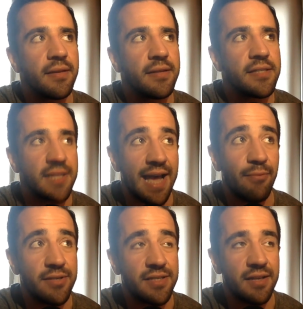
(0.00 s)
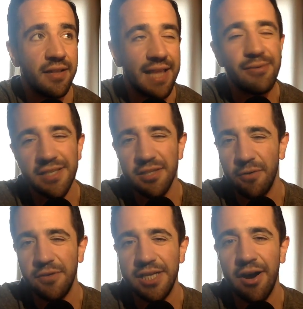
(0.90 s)
So that was the sort
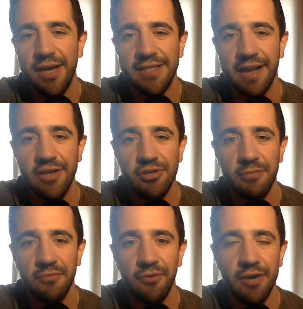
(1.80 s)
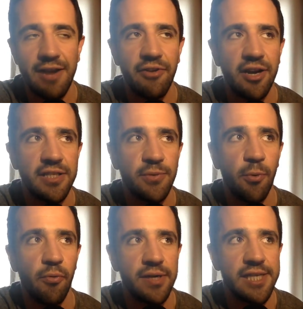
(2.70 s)
of shit I used to get in trouble for. I never like
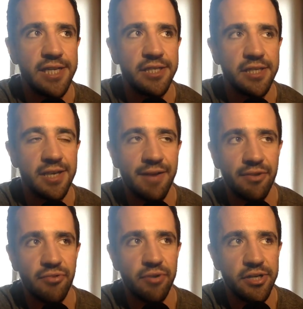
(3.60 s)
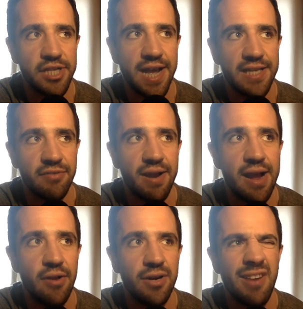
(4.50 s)
swore at teachers. I never threw chairs
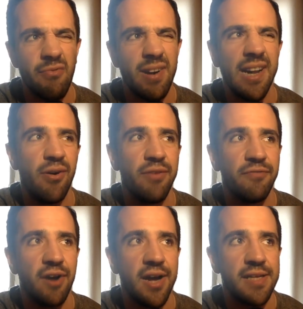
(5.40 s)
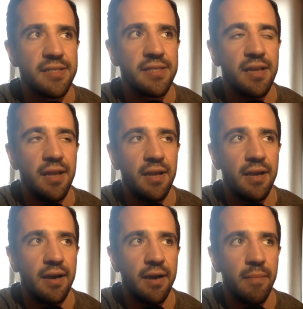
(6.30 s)
around. I never really got in fights.
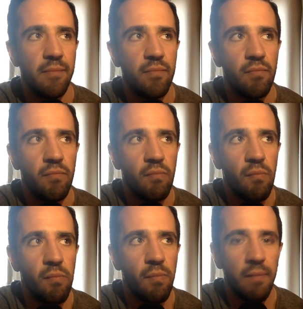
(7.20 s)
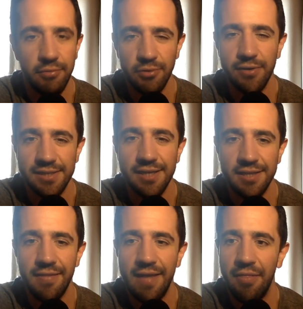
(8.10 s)
It was always things
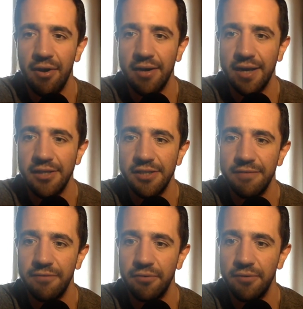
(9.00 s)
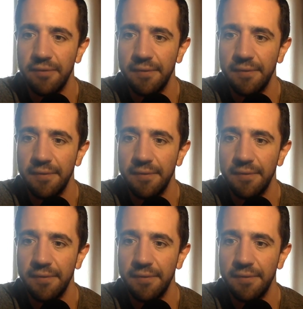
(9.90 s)
like that I'd get in shit for.